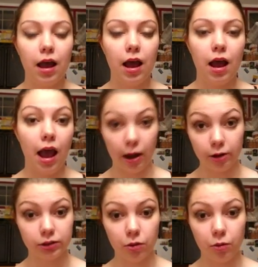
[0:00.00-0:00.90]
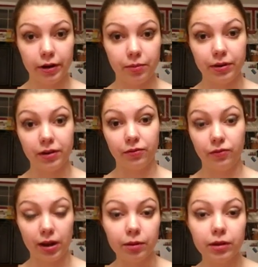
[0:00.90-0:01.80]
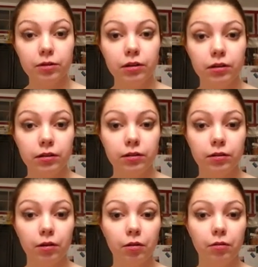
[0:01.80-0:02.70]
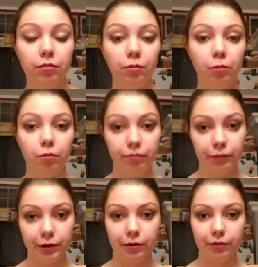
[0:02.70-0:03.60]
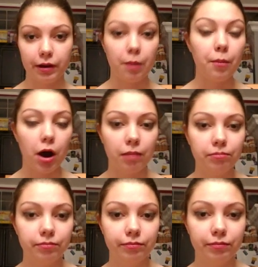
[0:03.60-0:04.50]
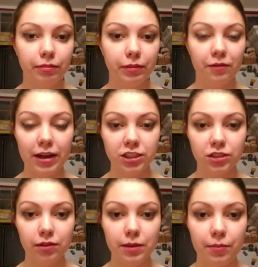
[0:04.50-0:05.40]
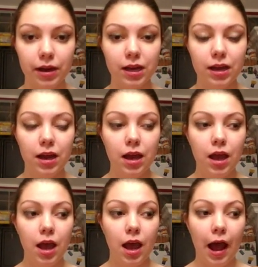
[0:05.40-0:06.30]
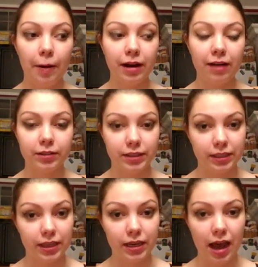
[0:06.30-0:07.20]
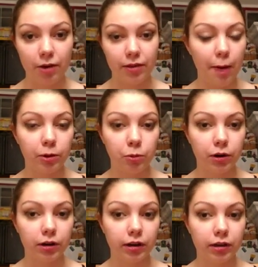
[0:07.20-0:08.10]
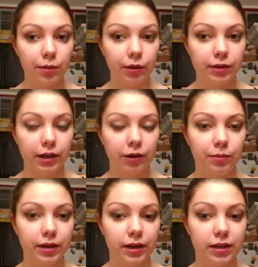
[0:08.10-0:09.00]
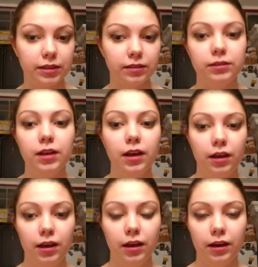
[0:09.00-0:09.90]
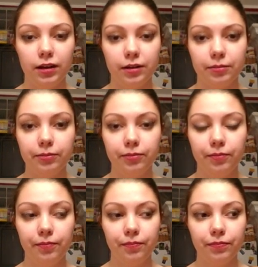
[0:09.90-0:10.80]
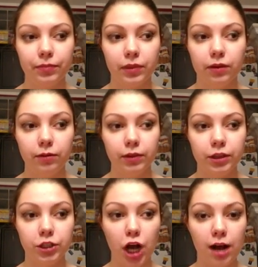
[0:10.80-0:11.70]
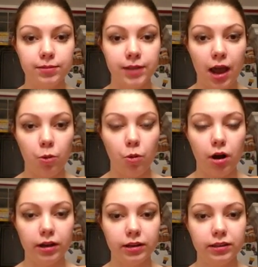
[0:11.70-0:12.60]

also want to be a family, you know, like a mom eventually, but I would have to see how that would work in the military, because for the jobs I want,